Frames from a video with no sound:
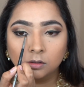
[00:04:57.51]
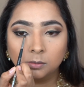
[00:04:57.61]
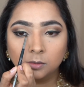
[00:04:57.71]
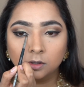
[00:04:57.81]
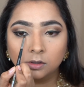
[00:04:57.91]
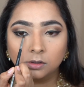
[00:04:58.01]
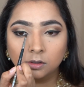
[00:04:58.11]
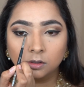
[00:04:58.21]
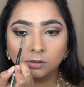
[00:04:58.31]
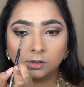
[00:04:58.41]
I'm just
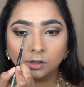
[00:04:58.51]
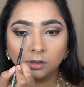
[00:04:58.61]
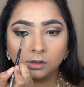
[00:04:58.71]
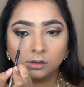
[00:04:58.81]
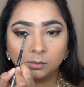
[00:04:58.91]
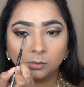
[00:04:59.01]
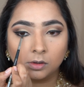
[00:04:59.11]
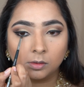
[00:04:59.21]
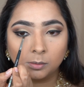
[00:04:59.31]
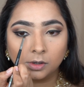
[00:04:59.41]
using a very
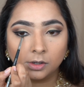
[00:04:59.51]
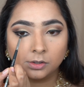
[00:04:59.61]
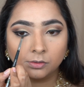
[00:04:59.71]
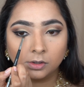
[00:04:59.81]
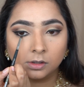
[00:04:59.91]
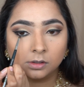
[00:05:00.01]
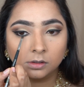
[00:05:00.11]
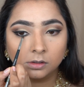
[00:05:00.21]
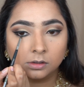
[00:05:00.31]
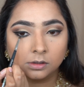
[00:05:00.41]
small brush for
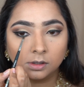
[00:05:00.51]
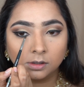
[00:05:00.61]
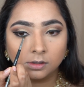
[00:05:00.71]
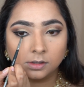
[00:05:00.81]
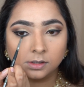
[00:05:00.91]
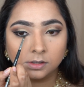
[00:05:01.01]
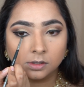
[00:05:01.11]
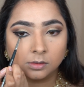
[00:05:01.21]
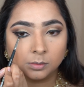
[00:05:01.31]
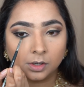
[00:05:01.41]
this. It's like a
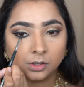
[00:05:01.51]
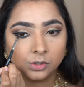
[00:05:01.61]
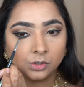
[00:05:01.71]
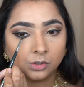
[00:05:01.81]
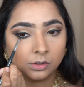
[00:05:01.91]
detail brush.